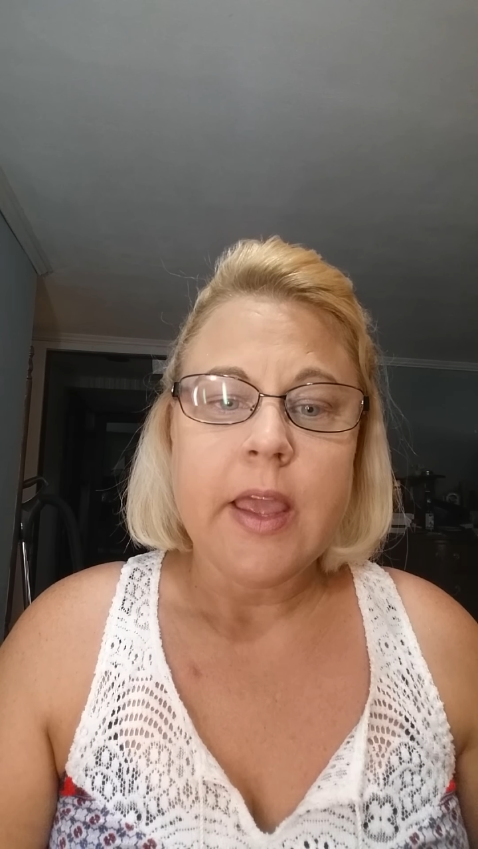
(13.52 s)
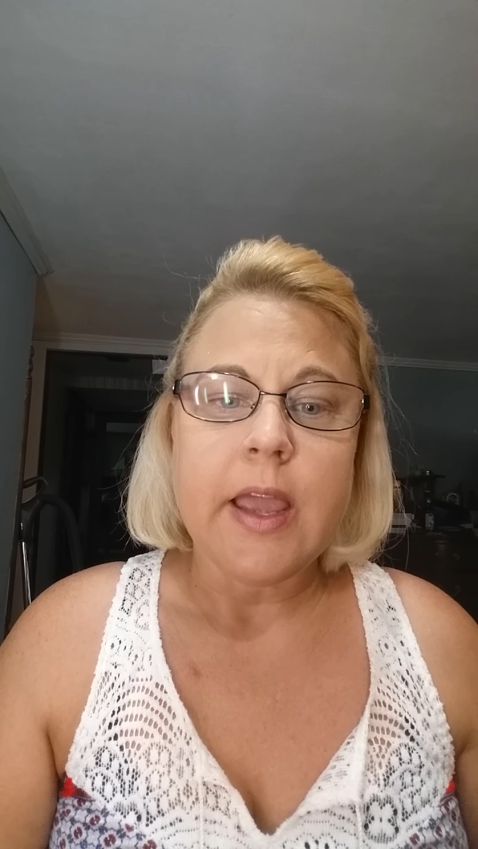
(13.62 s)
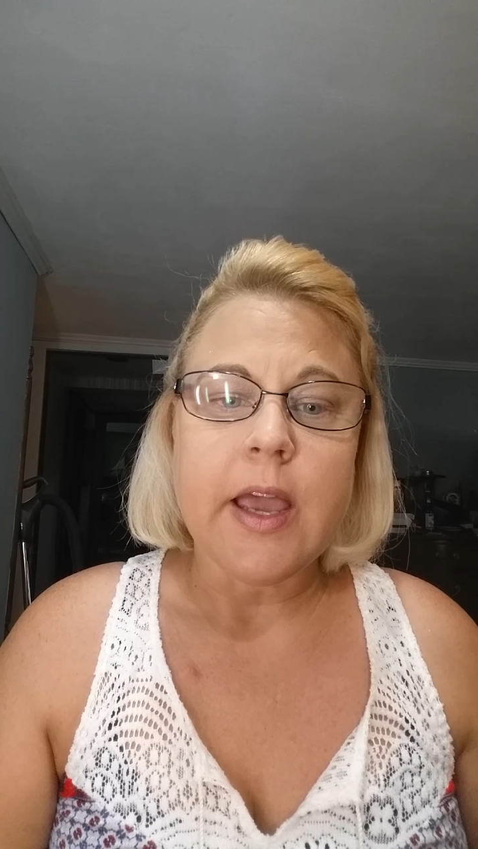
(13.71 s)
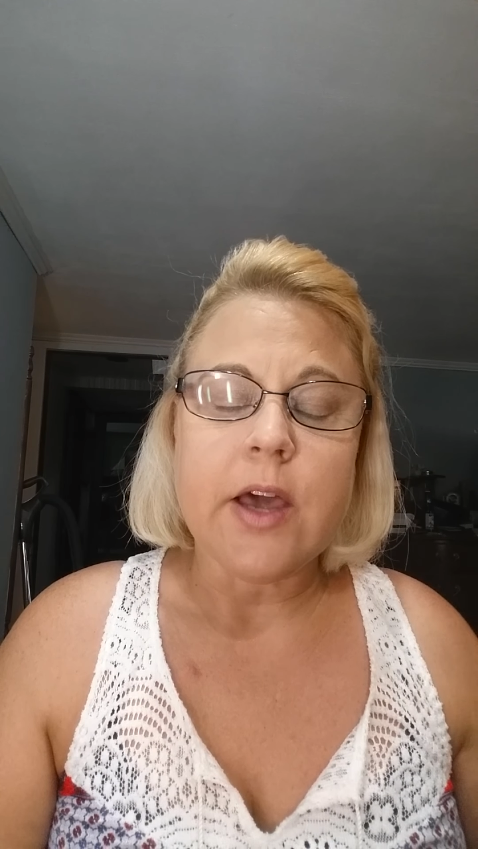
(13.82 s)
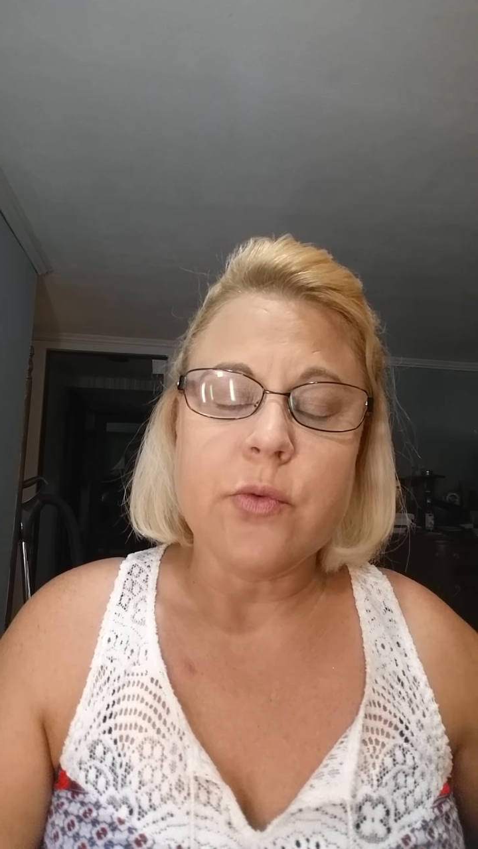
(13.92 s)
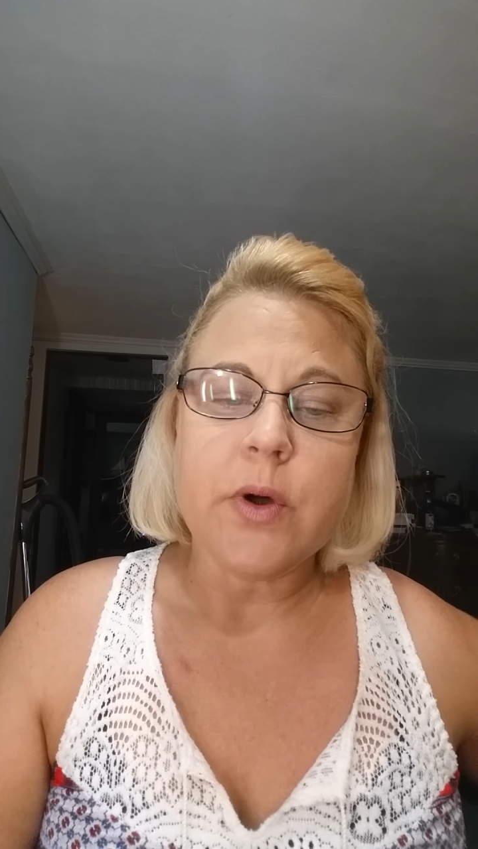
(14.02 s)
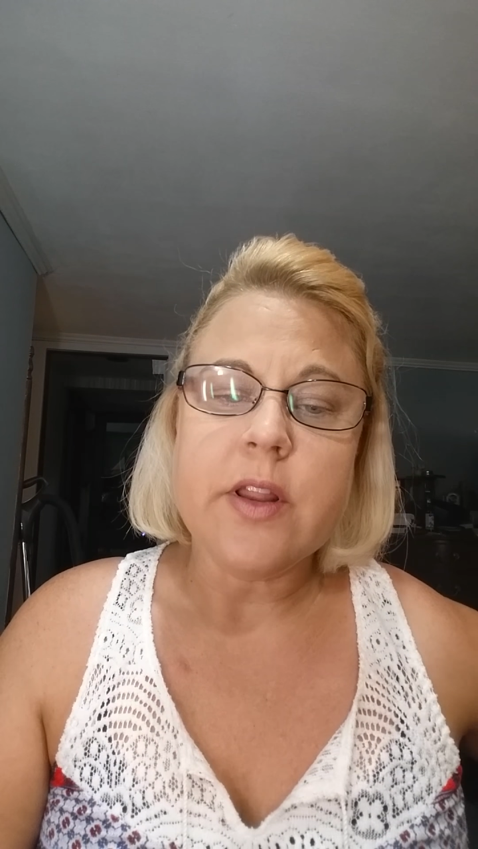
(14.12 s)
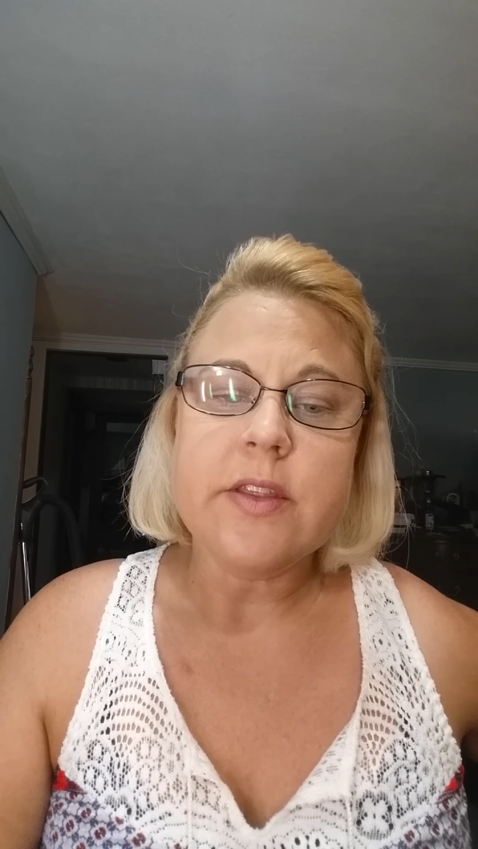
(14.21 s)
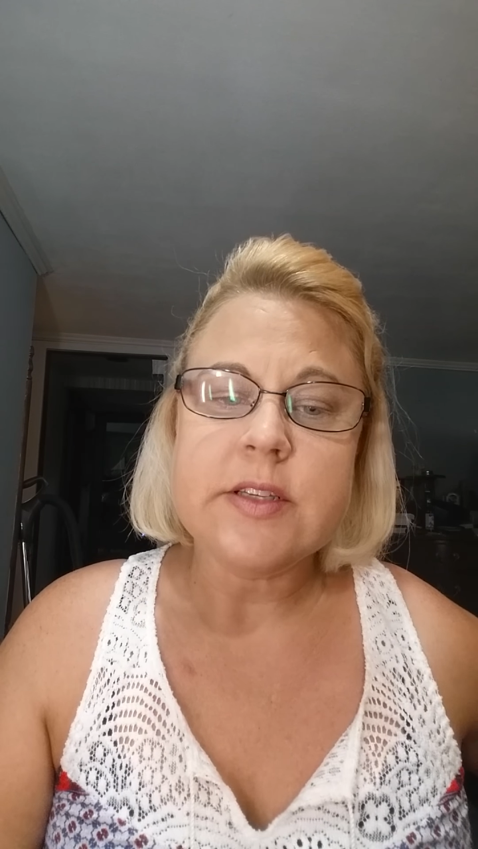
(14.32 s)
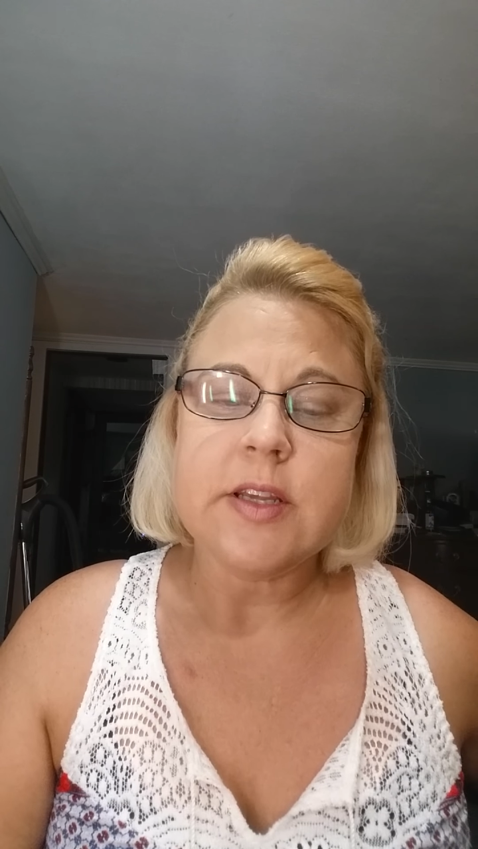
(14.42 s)
and one
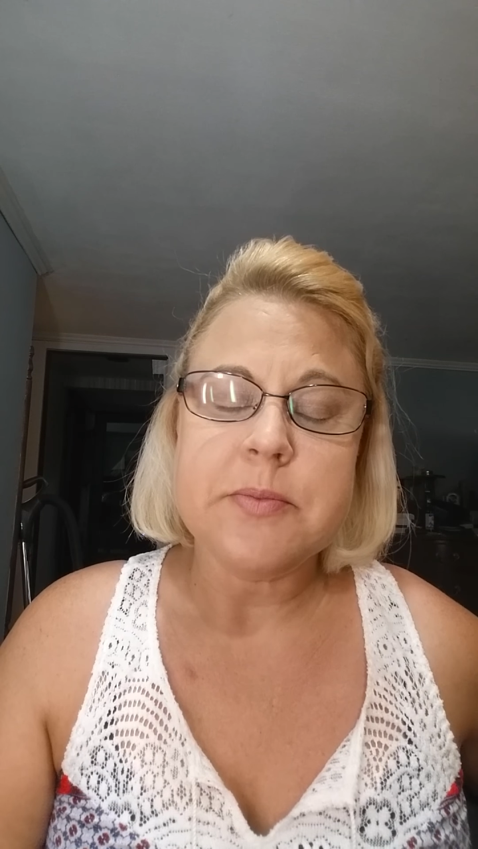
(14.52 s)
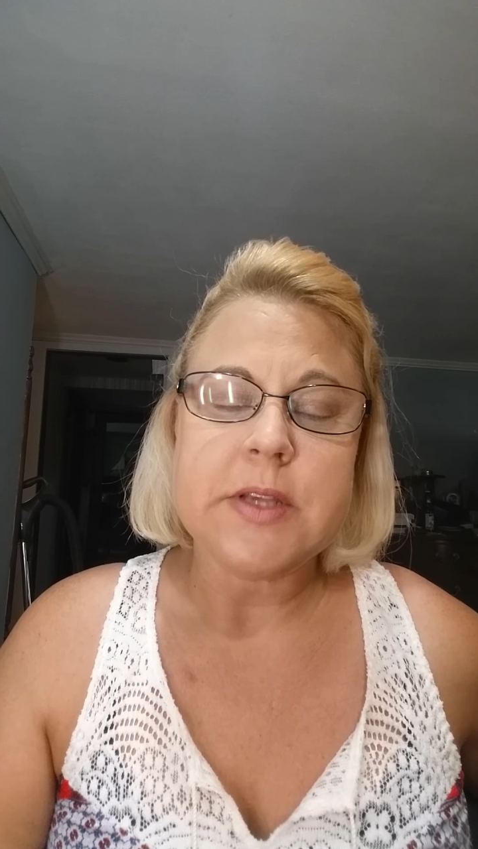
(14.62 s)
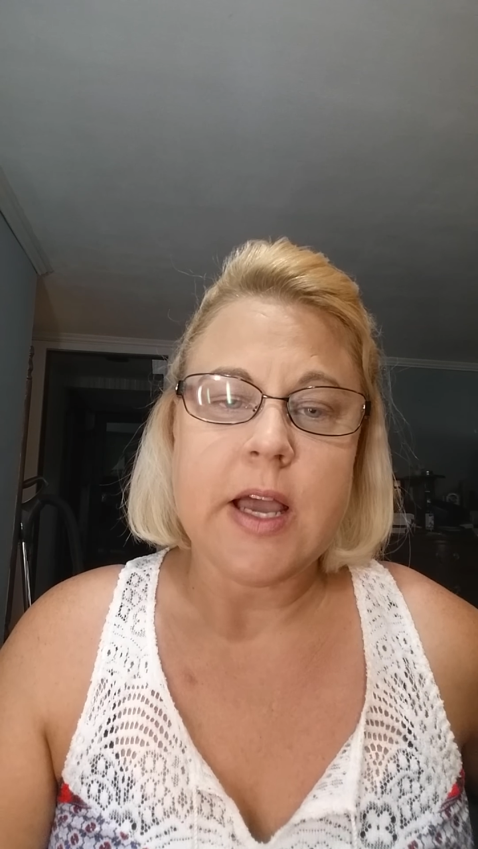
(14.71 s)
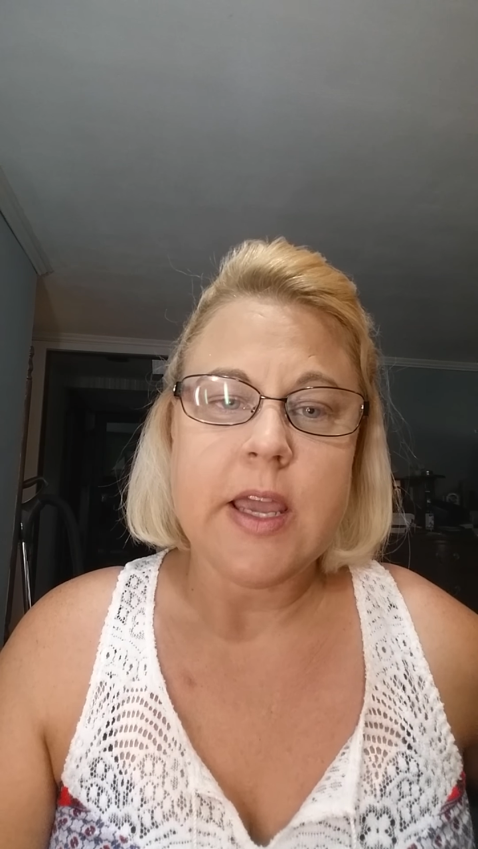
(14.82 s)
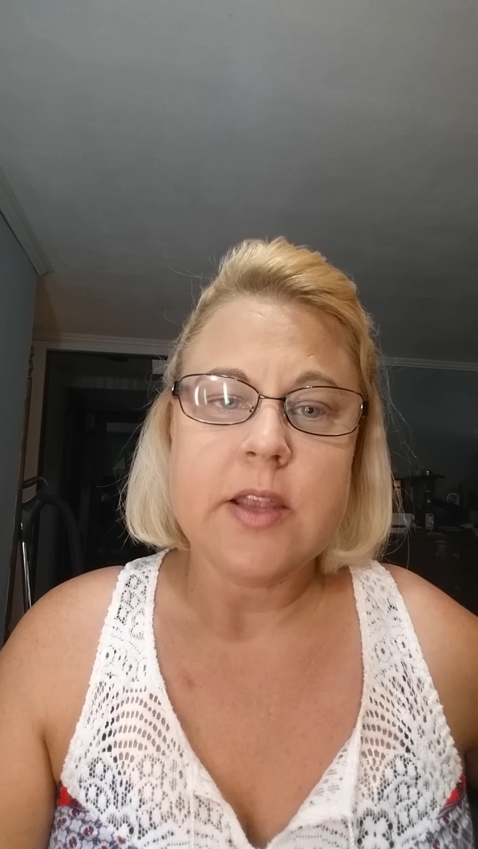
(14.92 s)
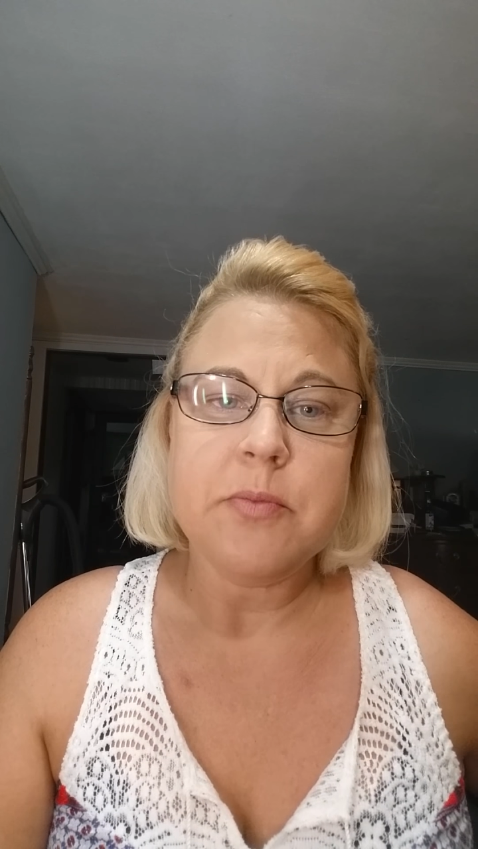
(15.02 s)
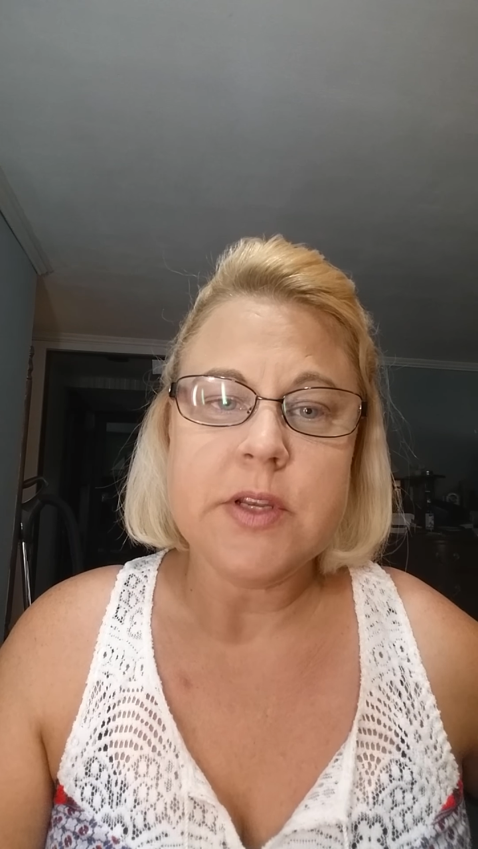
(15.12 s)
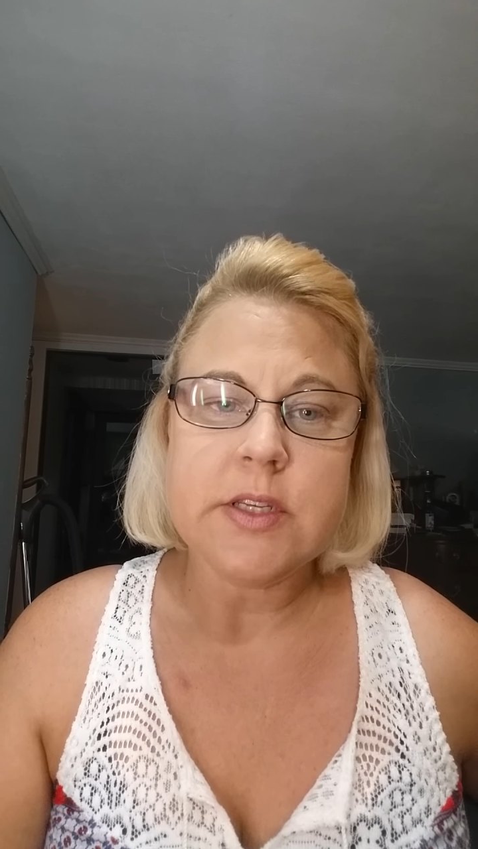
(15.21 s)
of the tips I had been